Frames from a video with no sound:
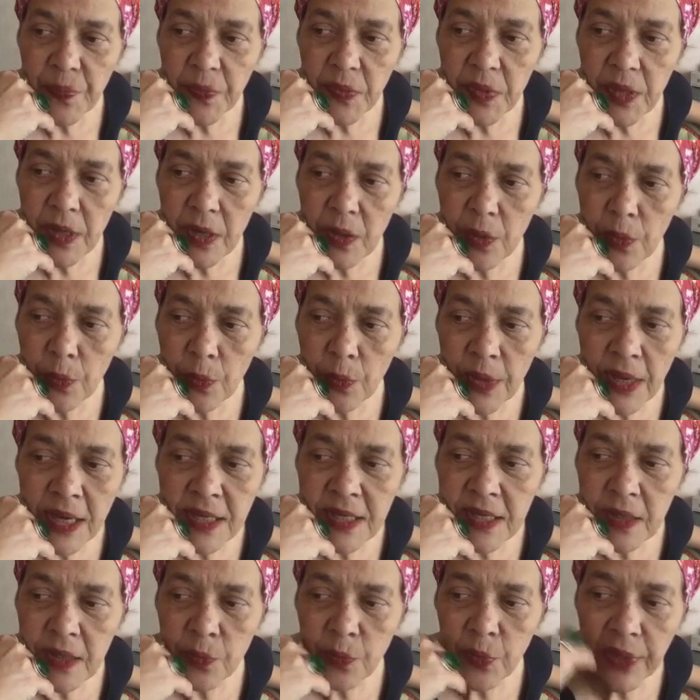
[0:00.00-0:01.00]

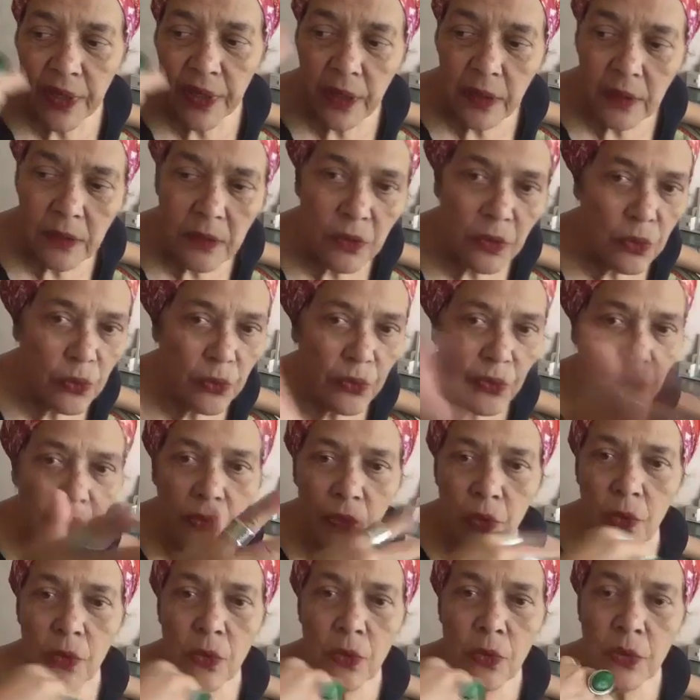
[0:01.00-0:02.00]
were
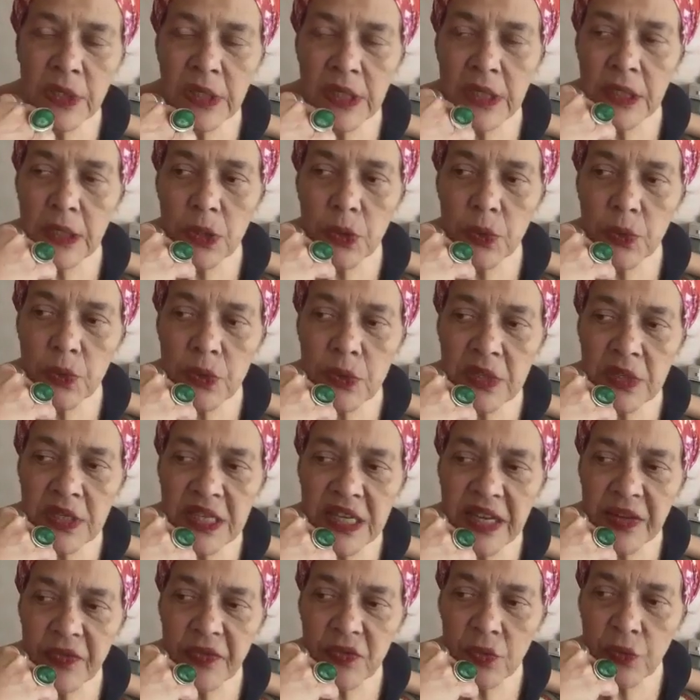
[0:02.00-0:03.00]
thrown into the
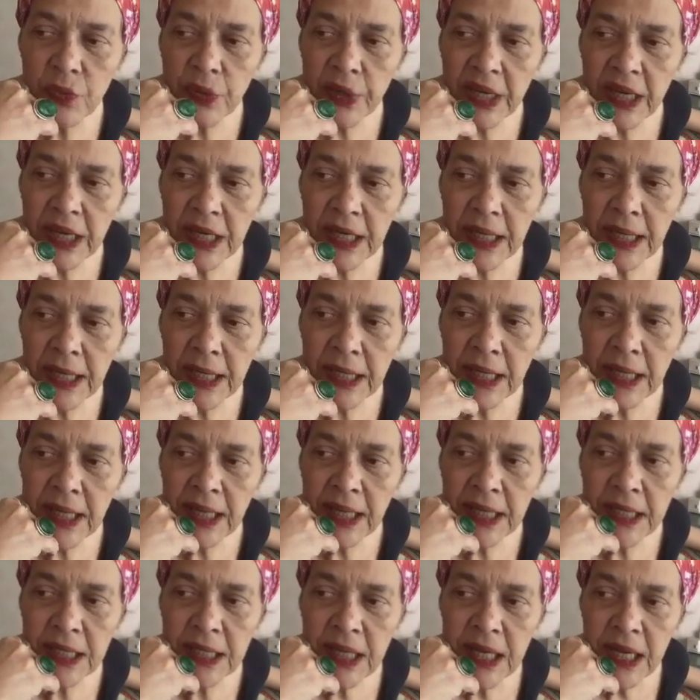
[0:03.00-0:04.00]
slave trade, and
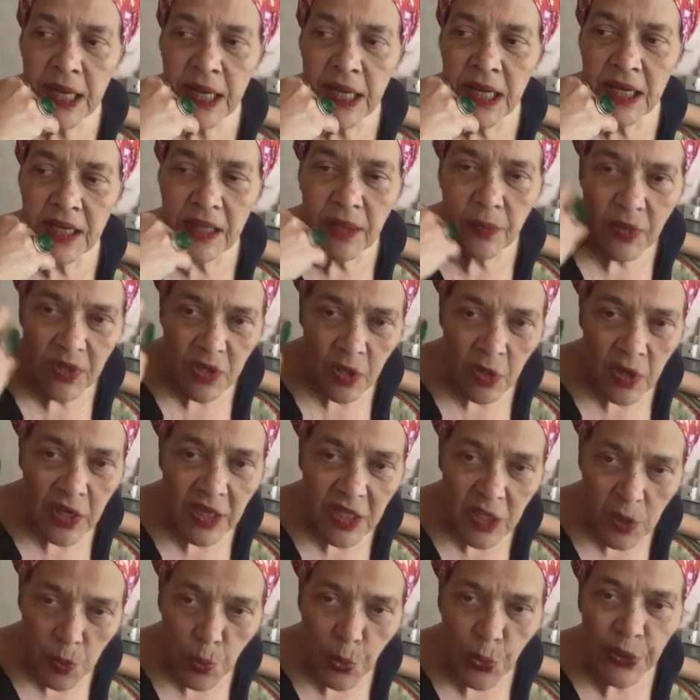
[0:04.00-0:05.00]
that there was an
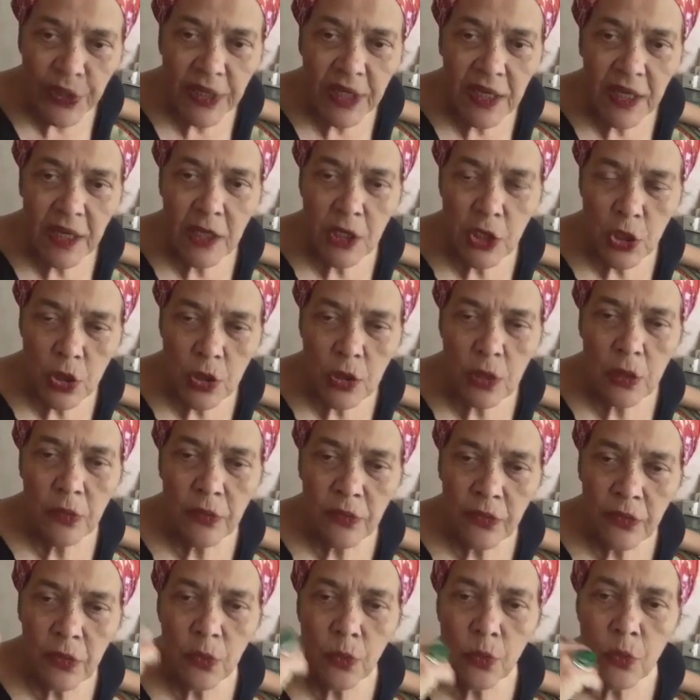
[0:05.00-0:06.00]
exploitation
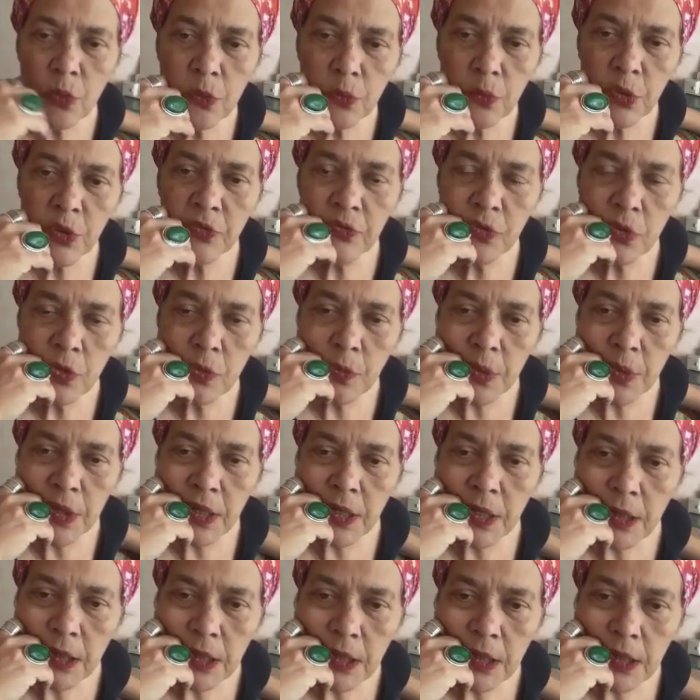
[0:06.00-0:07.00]
of the womb of
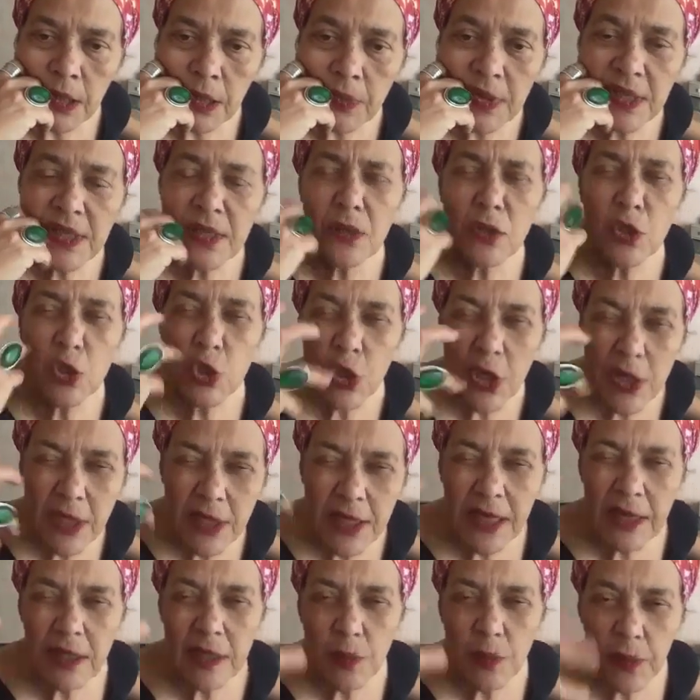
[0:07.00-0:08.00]
women. It was not
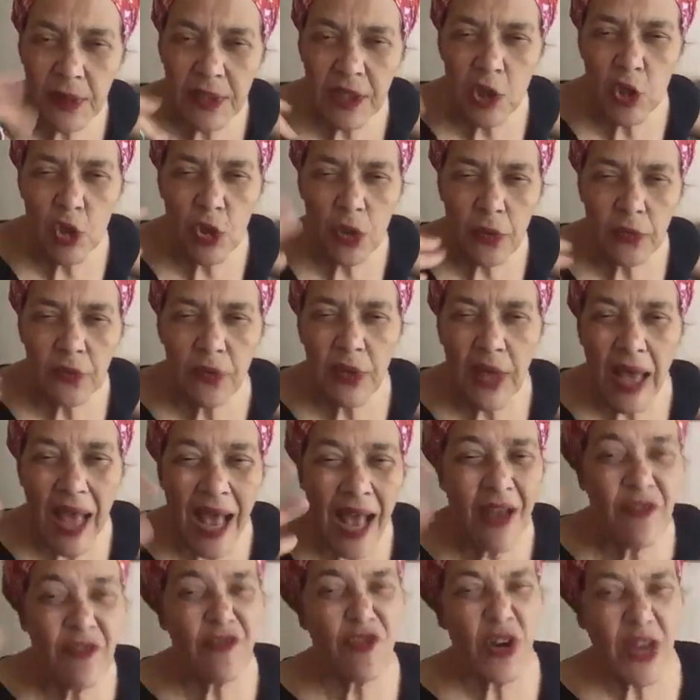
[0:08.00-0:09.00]
just an exploitation of
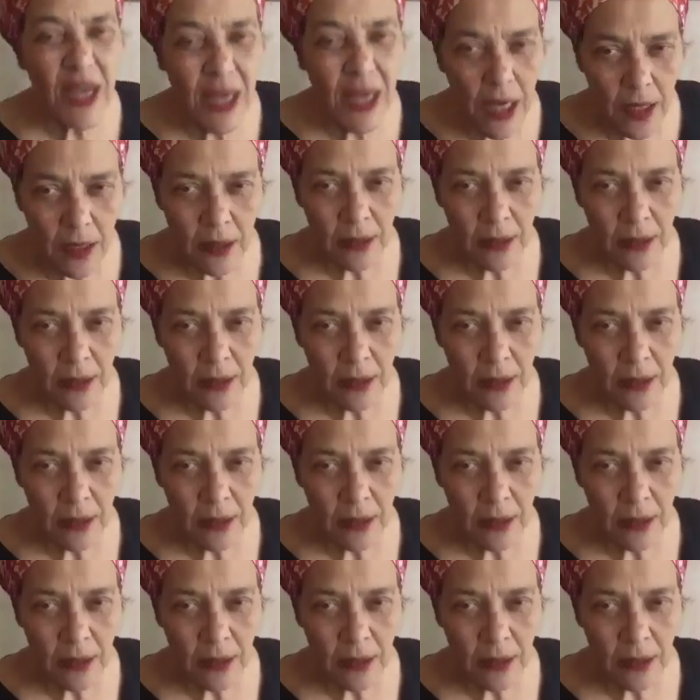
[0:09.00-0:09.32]
Africa,